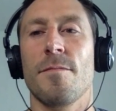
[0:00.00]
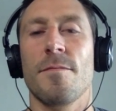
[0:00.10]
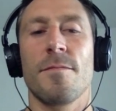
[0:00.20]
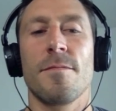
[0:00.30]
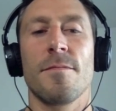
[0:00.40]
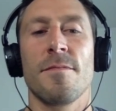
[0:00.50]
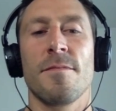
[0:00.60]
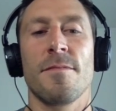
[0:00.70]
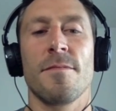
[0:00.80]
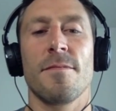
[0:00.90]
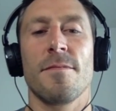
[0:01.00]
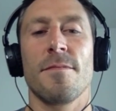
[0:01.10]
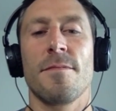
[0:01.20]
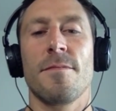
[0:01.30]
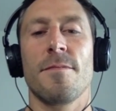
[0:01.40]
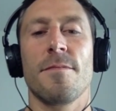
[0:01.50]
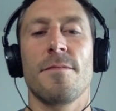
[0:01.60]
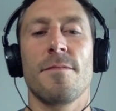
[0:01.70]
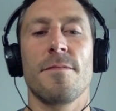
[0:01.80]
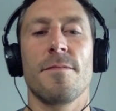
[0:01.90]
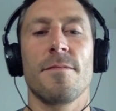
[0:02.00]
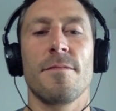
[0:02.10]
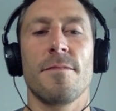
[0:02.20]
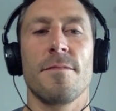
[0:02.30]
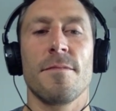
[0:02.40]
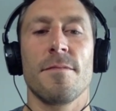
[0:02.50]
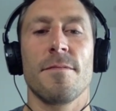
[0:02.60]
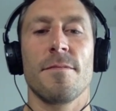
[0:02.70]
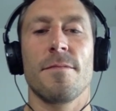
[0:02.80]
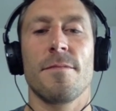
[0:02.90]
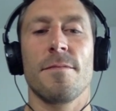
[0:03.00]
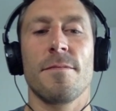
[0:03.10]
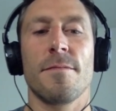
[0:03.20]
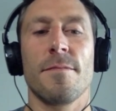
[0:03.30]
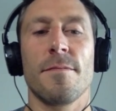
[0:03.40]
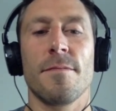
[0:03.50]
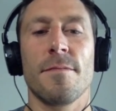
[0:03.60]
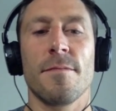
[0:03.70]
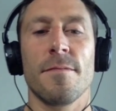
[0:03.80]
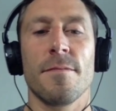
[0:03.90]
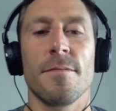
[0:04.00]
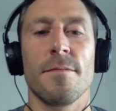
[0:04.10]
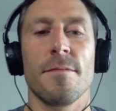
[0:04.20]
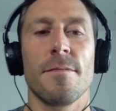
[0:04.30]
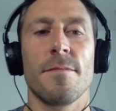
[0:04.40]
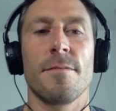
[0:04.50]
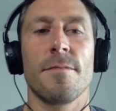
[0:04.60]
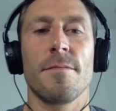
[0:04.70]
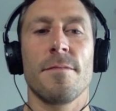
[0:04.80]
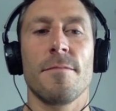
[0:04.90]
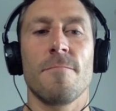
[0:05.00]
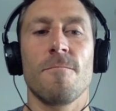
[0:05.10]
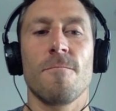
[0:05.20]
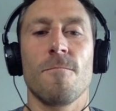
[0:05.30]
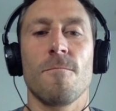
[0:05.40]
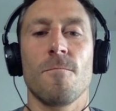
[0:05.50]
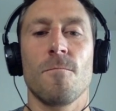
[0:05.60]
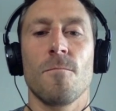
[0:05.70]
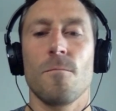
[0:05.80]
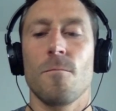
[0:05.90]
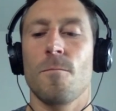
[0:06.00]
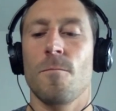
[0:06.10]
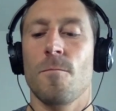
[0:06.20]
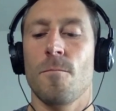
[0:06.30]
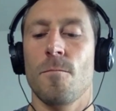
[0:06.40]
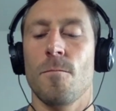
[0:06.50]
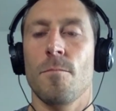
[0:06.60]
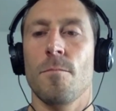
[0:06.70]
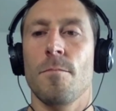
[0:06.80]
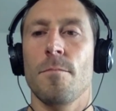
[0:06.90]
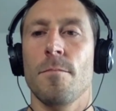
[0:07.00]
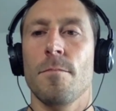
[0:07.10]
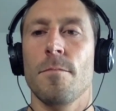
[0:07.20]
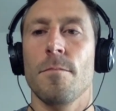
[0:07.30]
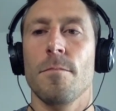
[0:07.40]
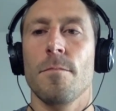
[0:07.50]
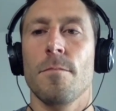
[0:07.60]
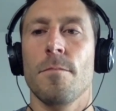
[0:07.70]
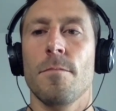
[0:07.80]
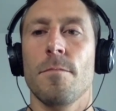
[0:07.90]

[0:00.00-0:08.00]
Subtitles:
[no speech]